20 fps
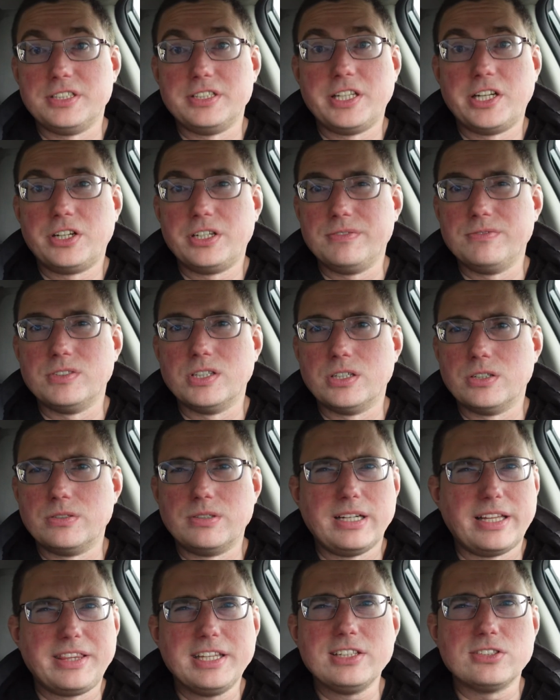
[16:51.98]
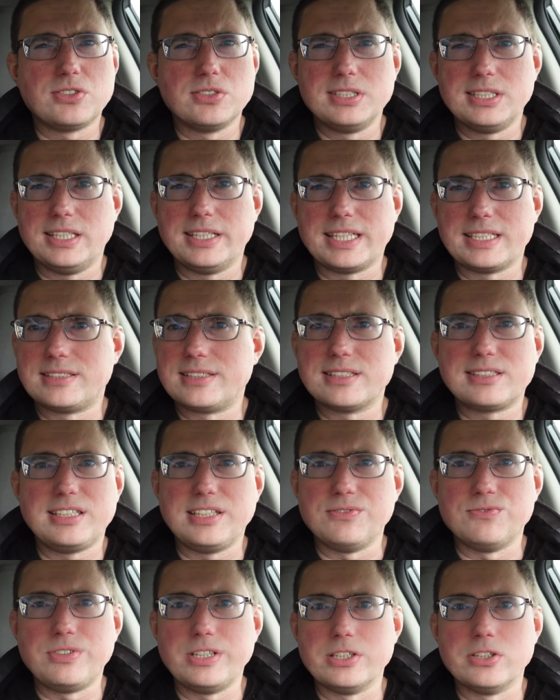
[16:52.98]
in there, even though I think it's only like
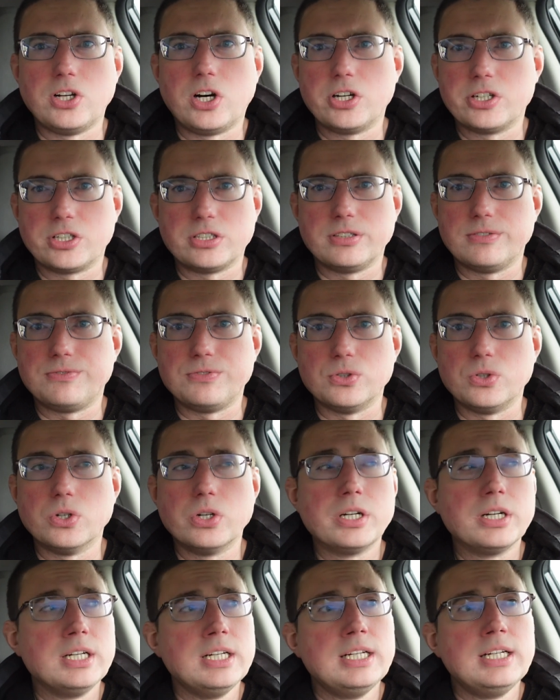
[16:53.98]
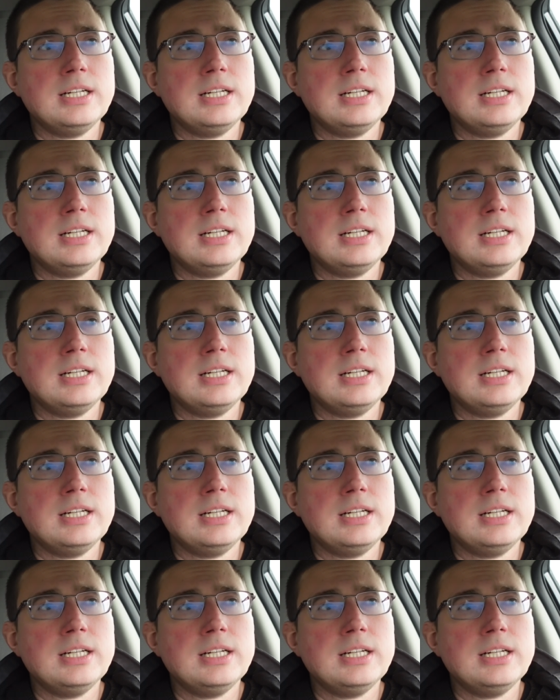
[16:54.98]
16 feet long on the floor.